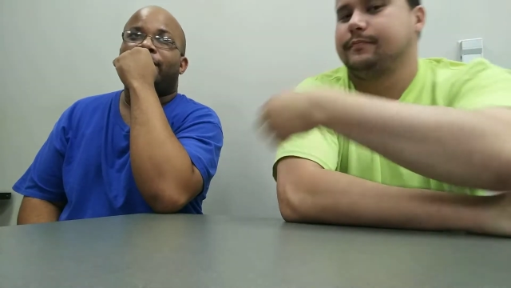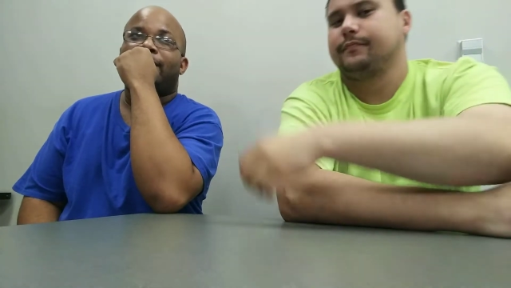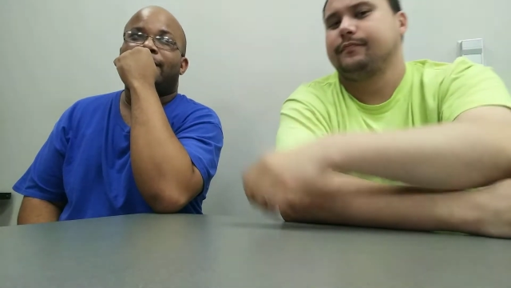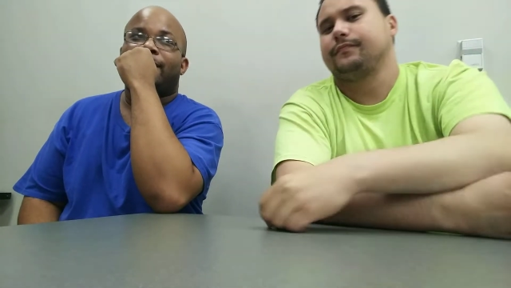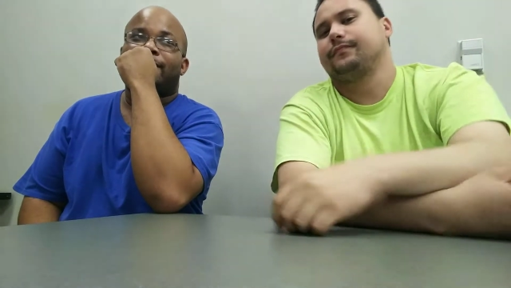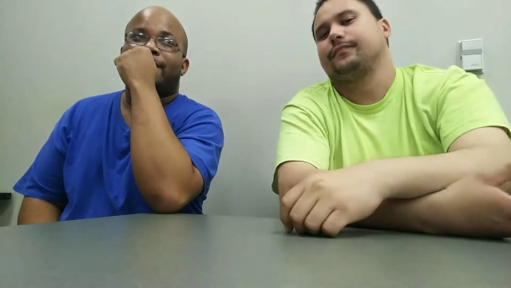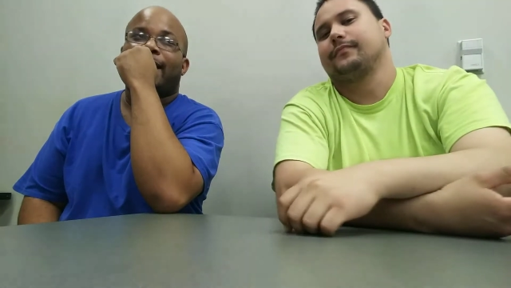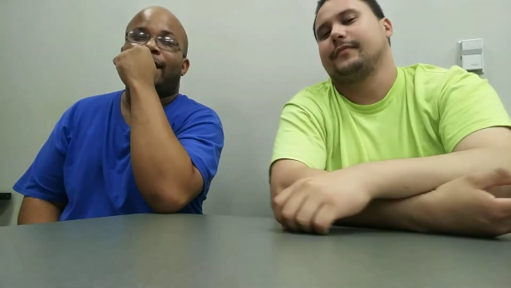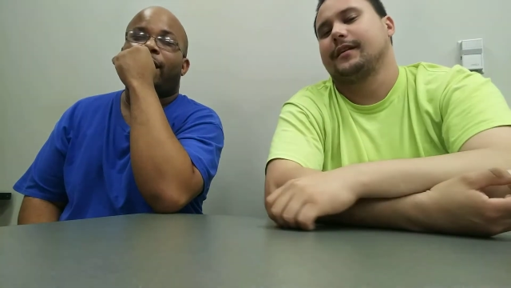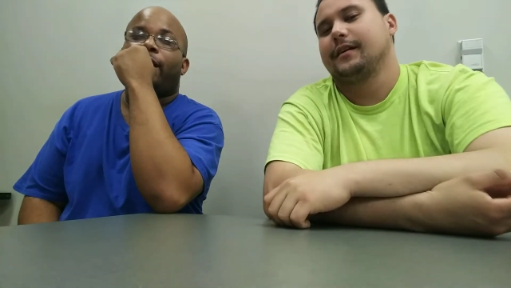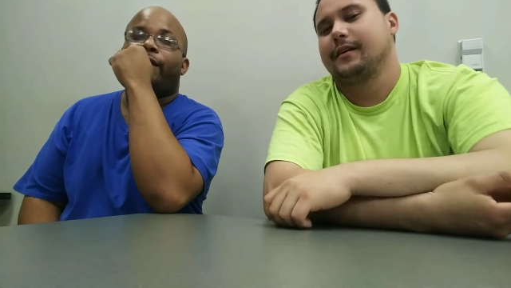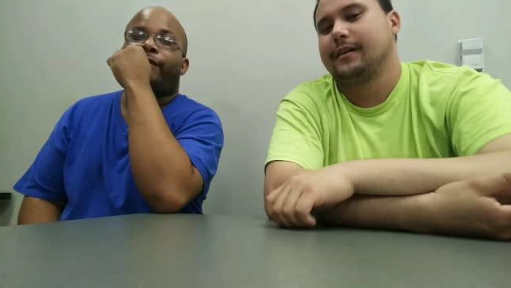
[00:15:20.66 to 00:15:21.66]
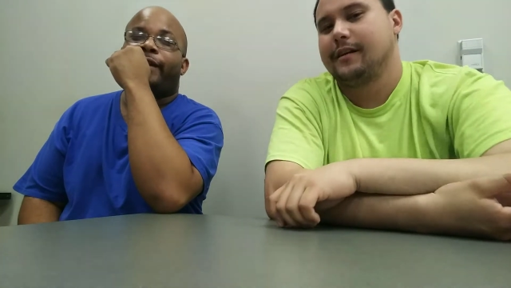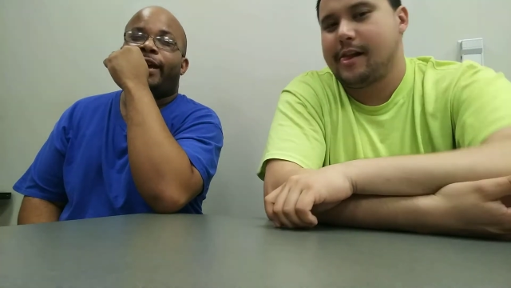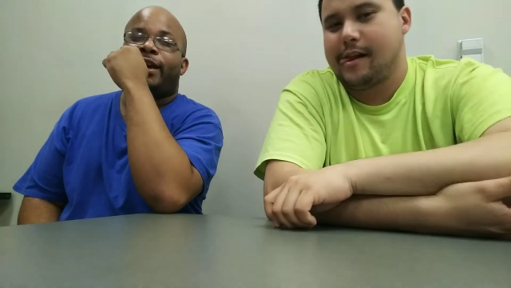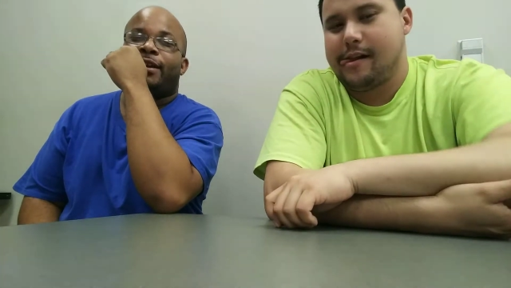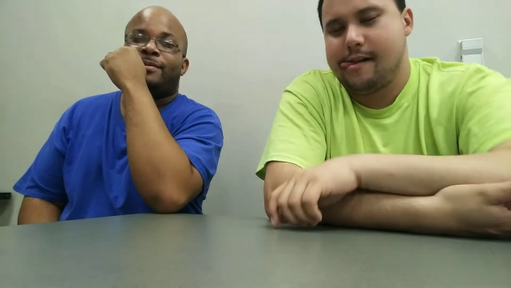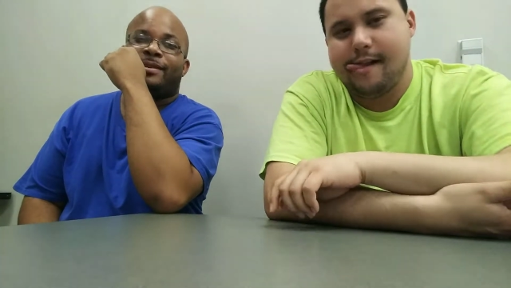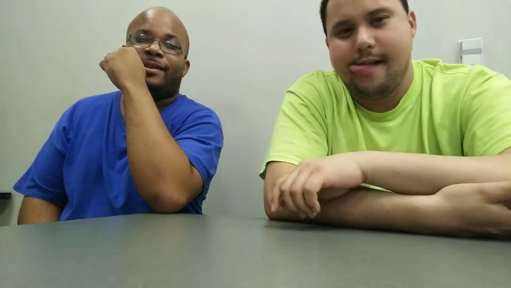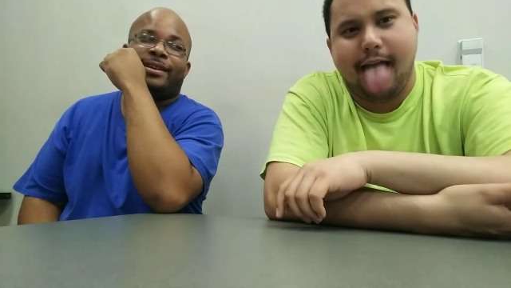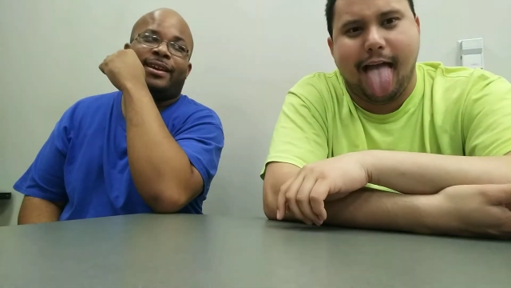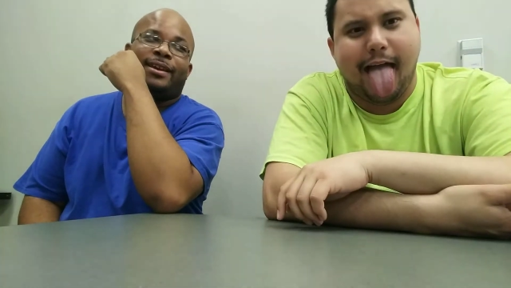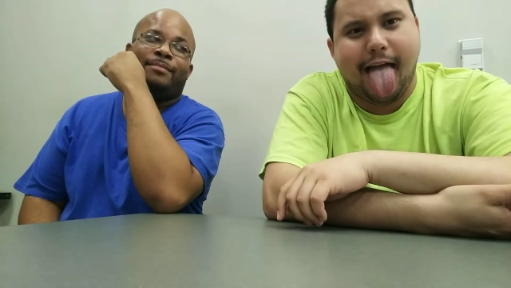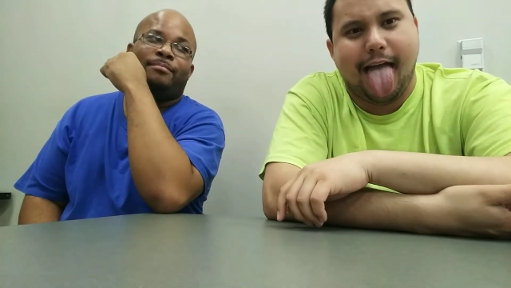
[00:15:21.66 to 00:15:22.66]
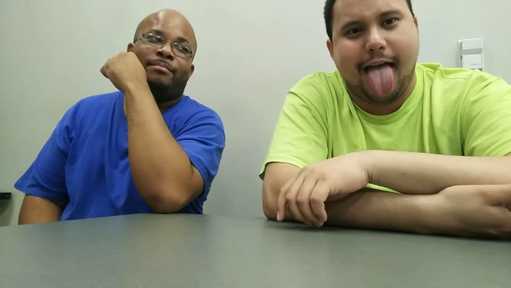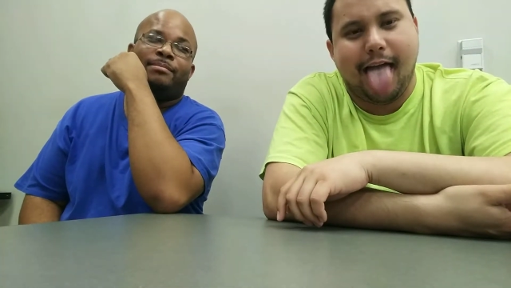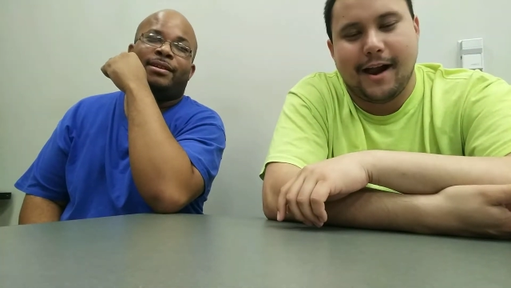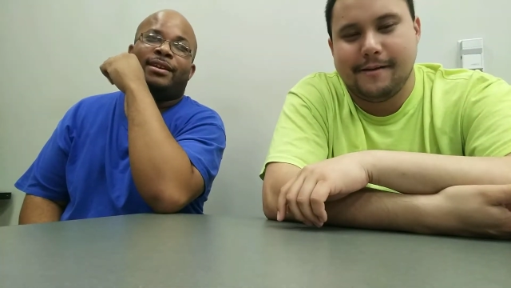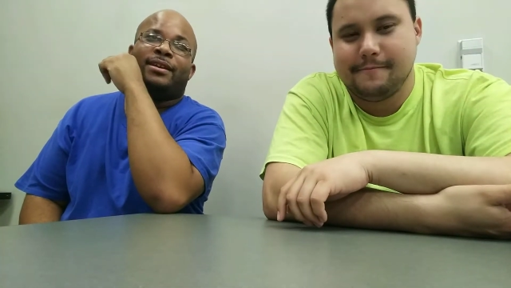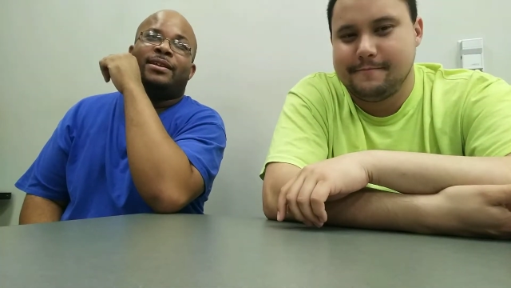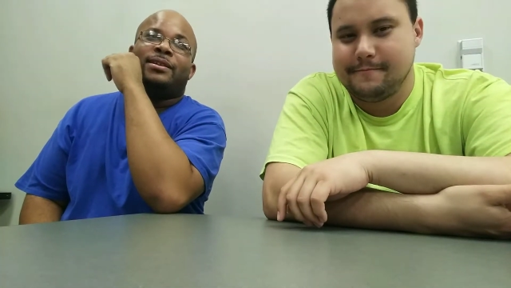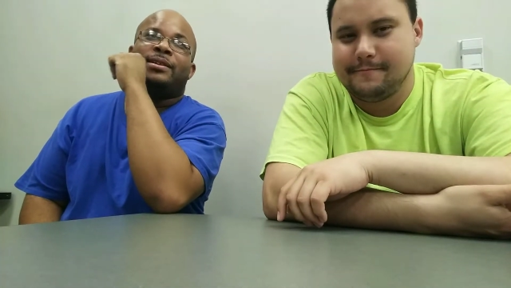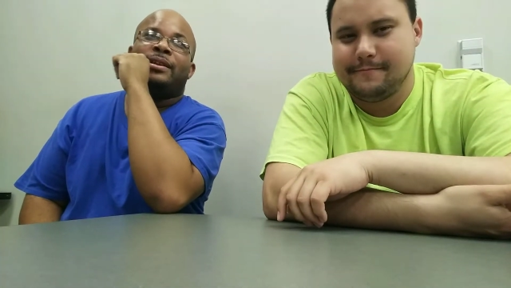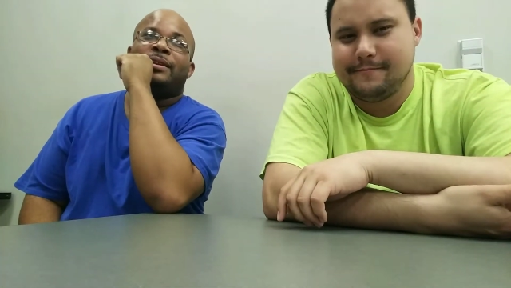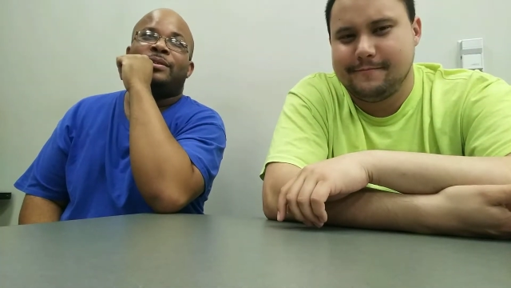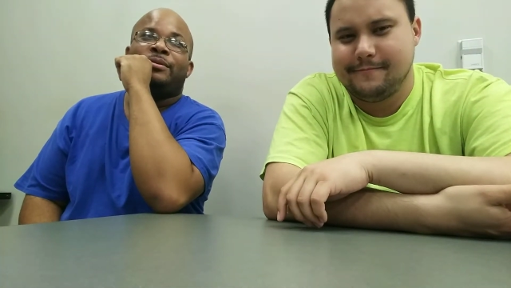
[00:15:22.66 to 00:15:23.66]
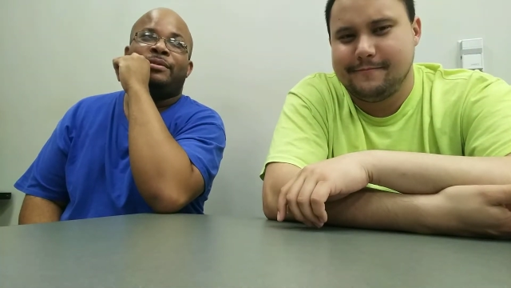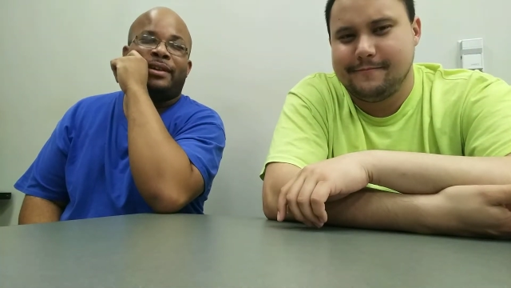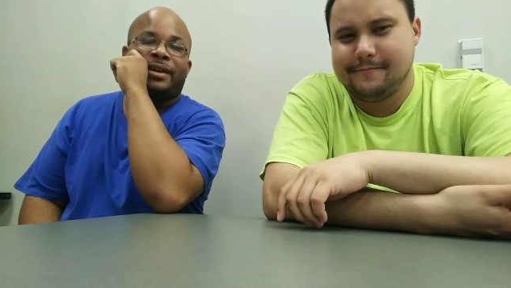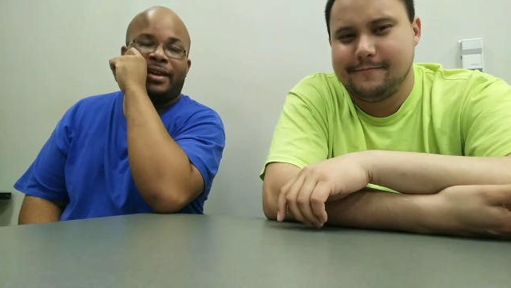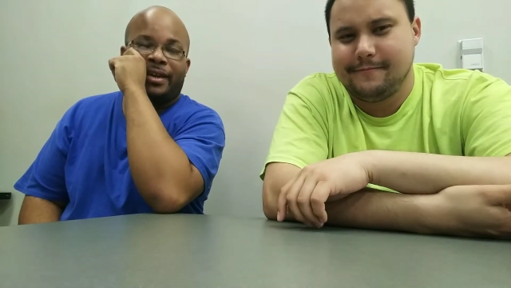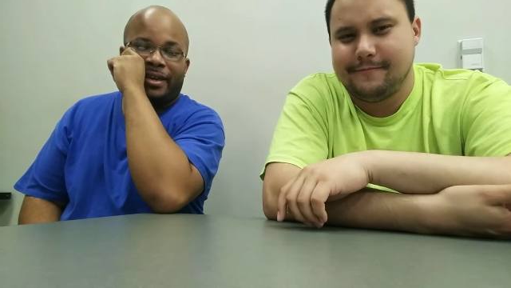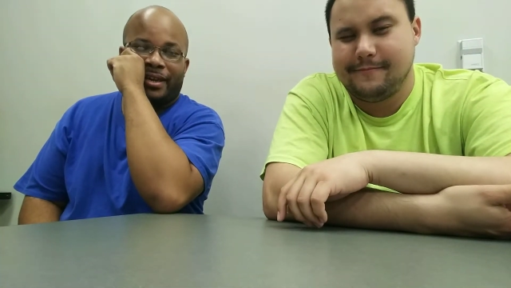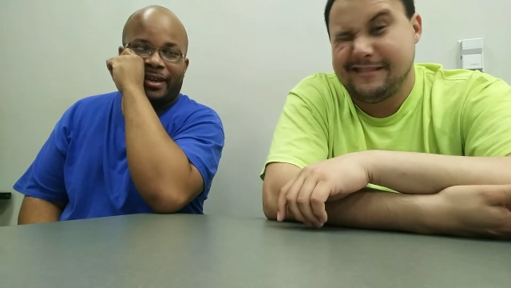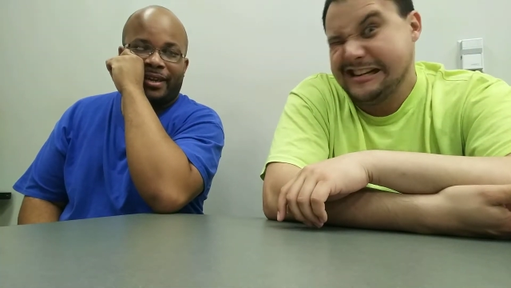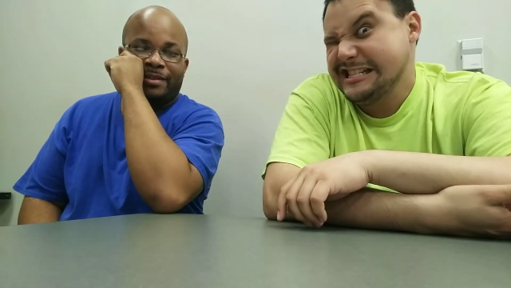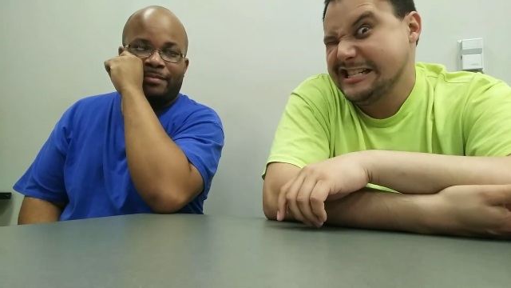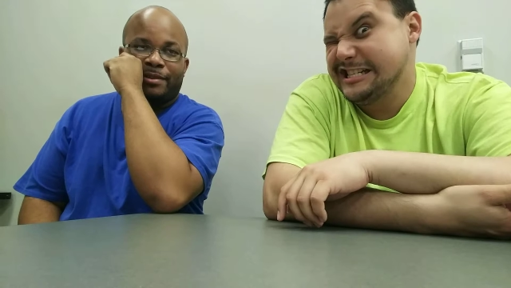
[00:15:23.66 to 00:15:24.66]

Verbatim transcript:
Speaker 1: Doing his um, signing autographs and and doing uh